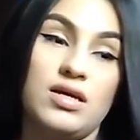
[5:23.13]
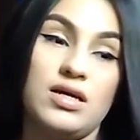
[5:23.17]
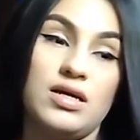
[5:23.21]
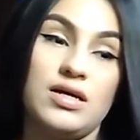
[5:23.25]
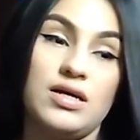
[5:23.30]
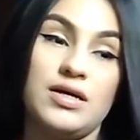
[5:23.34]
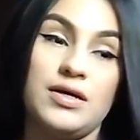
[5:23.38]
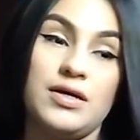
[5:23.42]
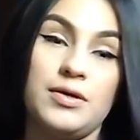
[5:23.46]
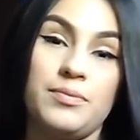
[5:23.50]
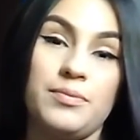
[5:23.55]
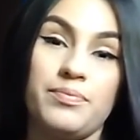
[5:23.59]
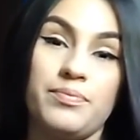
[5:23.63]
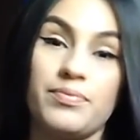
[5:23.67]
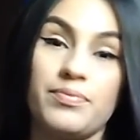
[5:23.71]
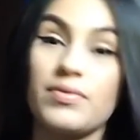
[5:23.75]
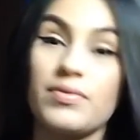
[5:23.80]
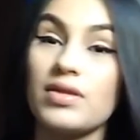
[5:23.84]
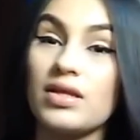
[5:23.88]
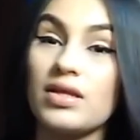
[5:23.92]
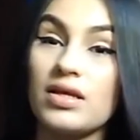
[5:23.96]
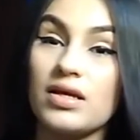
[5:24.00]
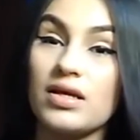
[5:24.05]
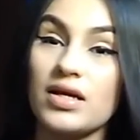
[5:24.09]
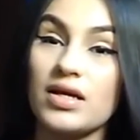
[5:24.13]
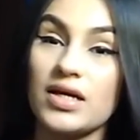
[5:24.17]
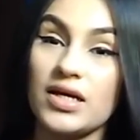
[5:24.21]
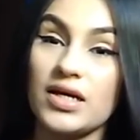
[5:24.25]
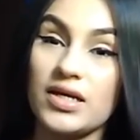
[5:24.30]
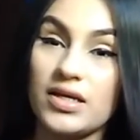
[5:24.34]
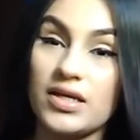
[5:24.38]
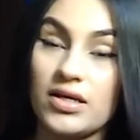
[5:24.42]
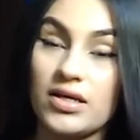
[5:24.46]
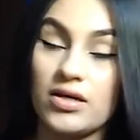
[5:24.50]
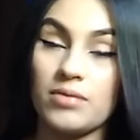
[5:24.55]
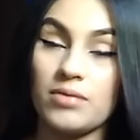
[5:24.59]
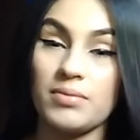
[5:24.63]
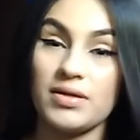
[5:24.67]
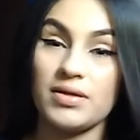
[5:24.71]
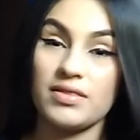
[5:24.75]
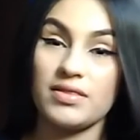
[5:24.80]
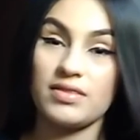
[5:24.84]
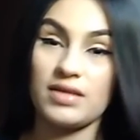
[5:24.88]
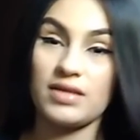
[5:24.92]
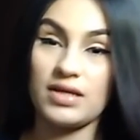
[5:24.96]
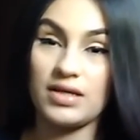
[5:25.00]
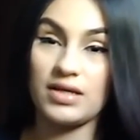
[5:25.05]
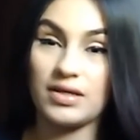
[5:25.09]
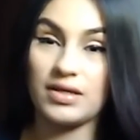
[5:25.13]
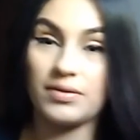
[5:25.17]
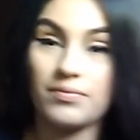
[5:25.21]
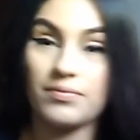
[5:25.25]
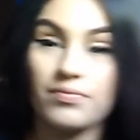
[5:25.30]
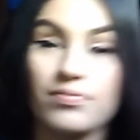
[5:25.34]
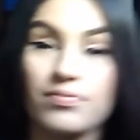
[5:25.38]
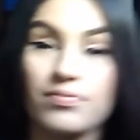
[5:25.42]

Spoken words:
I got hit on my thigh.